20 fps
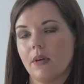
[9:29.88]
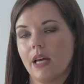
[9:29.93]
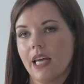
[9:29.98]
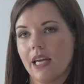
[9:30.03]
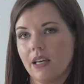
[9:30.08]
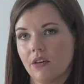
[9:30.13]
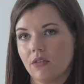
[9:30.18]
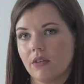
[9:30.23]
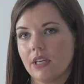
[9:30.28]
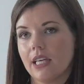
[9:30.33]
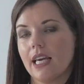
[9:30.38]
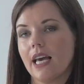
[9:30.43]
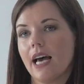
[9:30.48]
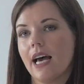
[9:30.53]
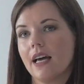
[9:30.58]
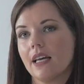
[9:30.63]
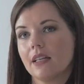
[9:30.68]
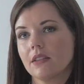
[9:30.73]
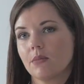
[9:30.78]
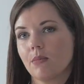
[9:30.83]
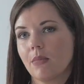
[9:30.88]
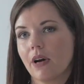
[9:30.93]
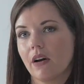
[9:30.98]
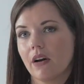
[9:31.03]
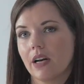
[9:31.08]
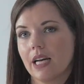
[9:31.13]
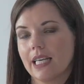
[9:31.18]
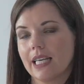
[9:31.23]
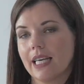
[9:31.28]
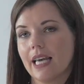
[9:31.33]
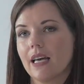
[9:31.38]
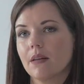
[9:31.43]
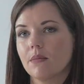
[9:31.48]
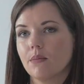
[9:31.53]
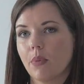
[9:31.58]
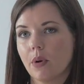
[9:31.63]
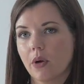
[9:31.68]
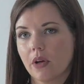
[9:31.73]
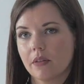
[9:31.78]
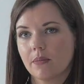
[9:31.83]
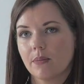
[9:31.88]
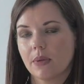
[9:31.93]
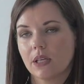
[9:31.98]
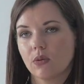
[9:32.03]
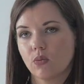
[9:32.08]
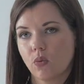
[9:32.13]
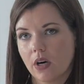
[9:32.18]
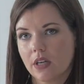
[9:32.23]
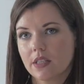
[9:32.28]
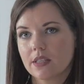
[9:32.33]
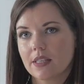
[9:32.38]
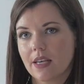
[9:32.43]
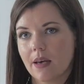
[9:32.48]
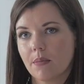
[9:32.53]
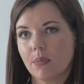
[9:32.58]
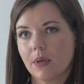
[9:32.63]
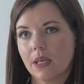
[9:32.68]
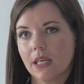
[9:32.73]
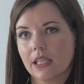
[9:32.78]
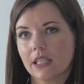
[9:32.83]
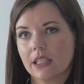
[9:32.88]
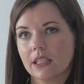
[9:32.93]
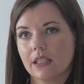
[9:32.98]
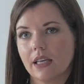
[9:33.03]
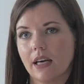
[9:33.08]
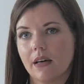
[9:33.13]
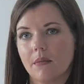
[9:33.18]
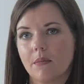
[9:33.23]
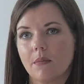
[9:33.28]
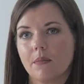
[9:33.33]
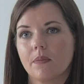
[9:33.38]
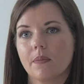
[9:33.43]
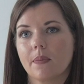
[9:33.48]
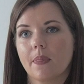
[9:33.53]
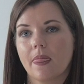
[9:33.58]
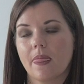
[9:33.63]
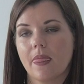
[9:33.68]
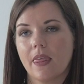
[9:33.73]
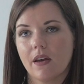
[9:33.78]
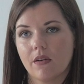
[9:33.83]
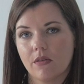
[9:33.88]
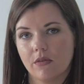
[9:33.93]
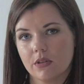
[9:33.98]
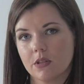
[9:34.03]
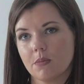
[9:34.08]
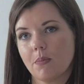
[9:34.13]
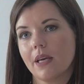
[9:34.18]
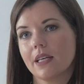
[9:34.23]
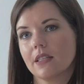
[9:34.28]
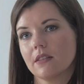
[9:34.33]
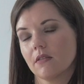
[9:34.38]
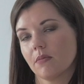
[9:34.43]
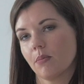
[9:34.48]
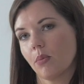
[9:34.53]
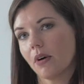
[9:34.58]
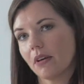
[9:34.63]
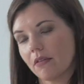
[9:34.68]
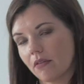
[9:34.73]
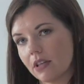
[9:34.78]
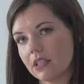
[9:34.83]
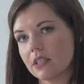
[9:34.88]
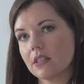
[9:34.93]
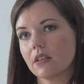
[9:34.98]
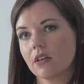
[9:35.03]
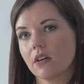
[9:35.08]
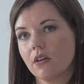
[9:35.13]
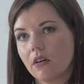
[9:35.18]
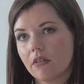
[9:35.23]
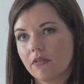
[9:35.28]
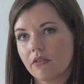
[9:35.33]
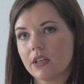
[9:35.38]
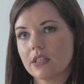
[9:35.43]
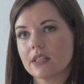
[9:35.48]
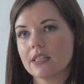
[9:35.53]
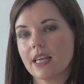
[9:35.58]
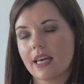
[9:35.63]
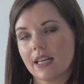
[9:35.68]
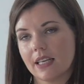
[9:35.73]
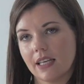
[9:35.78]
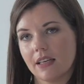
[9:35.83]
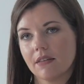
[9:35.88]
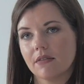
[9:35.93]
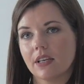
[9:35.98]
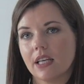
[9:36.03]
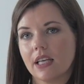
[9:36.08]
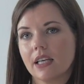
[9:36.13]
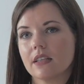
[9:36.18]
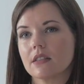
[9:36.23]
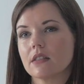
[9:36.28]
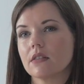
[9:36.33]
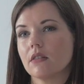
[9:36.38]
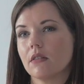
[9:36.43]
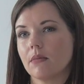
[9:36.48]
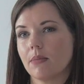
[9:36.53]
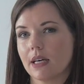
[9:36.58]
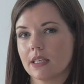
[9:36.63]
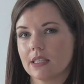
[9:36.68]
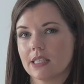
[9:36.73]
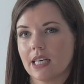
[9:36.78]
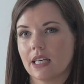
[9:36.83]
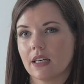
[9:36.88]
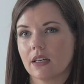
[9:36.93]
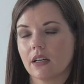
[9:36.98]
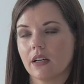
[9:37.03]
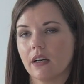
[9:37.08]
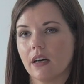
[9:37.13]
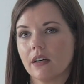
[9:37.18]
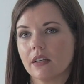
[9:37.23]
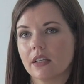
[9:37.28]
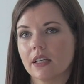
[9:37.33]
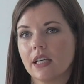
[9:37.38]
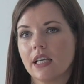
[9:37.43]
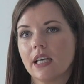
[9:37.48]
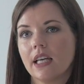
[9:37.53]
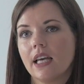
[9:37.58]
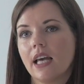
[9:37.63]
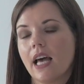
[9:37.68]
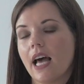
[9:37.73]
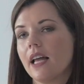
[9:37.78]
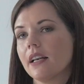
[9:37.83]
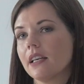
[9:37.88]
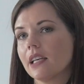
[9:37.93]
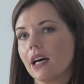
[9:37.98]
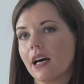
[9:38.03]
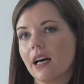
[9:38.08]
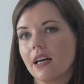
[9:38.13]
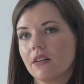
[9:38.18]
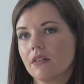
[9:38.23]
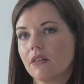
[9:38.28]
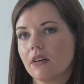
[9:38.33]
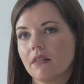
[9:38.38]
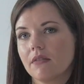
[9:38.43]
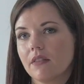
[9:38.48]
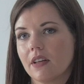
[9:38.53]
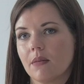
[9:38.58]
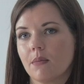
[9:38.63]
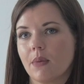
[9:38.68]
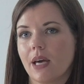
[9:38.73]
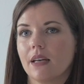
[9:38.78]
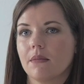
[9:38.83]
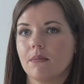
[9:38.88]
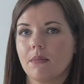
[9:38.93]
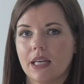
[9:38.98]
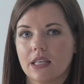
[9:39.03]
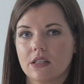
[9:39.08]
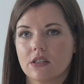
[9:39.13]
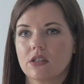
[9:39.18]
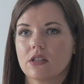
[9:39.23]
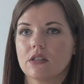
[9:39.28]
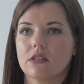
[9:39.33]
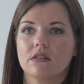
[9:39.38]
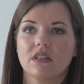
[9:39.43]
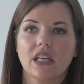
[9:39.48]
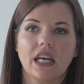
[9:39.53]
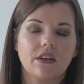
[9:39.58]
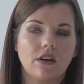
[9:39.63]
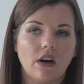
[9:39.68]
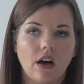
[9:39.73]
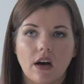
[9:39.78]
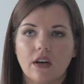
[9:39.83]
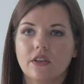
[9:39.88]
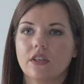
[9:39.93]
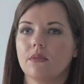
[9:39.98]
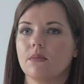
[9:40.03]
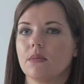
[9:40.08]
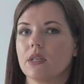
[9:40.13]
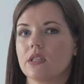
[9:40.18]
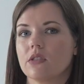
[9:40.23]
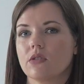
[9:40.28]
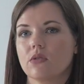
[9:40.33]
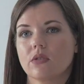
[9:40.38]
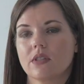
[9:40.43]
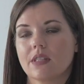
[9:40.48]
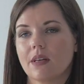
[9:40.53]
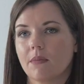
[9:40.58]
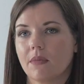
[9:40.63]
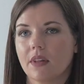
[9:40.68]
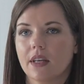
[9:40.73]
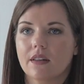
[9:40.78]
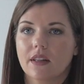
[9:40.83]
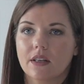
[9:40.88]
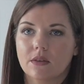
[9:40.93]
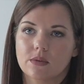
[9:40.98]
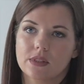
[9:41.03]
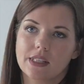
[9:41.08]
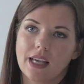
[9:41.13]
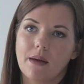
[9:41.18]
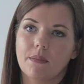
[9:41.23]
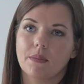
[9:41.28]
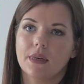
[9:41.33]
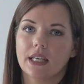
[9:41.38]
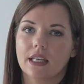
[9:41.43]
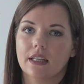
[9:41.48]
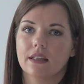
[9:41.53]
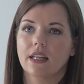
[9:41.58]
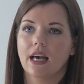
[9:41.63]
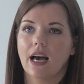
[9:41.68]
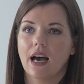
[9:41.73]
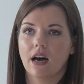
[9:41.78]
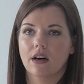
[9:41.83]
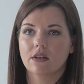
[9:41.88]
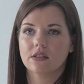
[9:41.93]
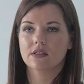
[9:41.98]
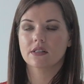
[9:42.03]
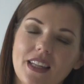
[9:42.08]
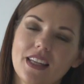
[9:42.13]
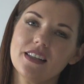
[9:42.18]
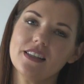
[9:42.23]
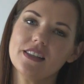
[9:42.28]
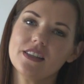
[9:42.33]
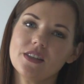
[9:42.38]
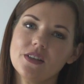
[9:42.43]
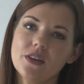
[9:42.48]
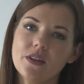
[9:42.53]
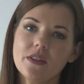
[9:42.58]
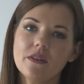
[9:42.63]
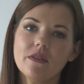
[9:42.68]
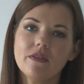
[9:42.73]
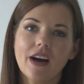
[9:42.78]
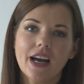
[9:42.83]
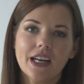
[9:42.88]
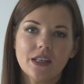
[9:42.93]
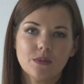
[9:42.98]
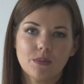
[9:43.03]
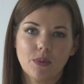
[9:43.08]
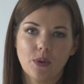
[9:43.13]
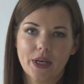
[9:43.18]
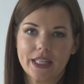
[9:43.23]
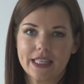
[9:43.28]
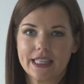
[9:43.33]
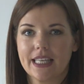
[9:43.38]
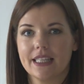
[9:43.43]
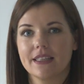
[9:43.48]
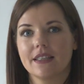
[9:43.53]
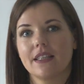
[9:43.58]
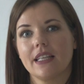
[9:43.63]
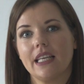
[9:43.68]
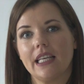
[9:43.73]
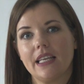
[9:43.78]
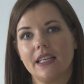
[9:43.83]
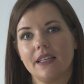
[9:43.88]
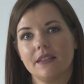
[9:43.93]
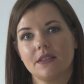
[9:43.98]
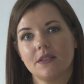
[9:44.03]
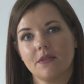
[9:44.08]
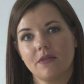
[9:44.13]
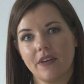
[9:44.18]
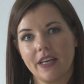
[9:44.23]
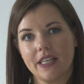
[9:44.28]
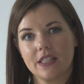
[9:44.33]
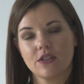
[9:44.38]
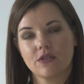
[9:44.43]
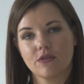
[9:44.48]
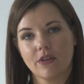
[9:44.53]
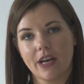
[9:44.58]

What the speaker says: Henri and Marilee had both been WhatsApping their respective boyfriends and girlfriends that evening until about 10 o'clock, and neither of them had mentioned an argument or something that was happening in the house. So the final point that the defense